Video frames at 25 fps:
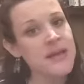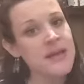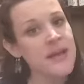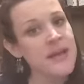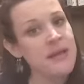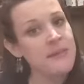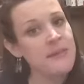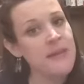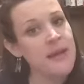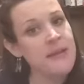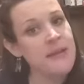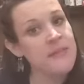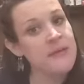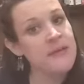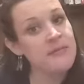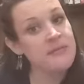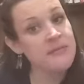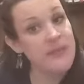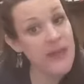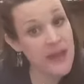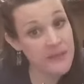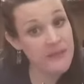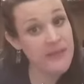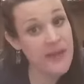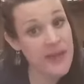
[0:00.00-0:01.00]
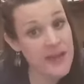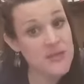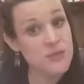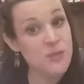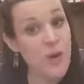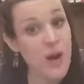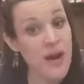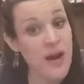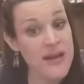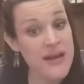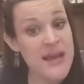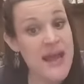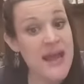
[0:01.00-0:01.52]
and it made me that's
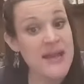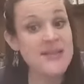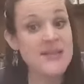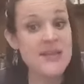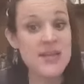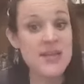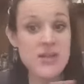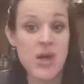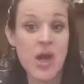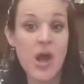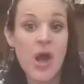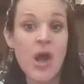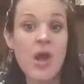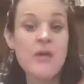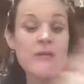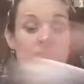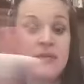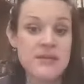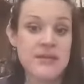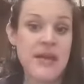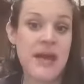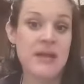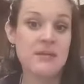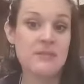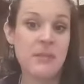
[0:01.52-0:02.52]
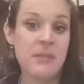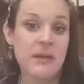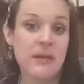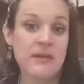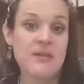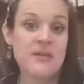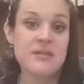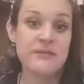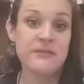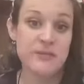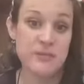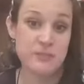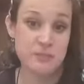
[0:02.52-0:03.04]
what I netted over 10
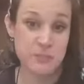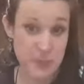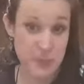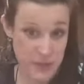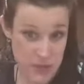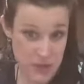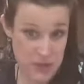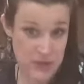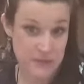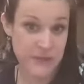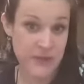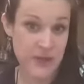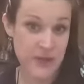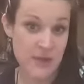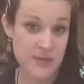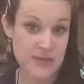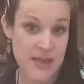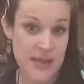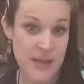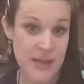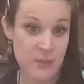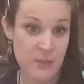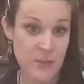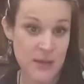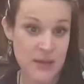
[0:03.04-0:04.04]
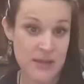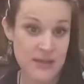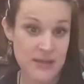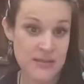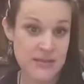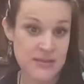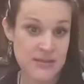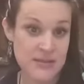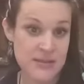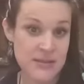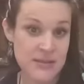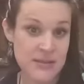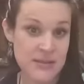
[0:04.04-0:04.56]
months, but just for those 8
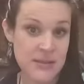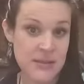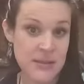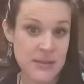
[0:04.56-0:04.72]
weeks.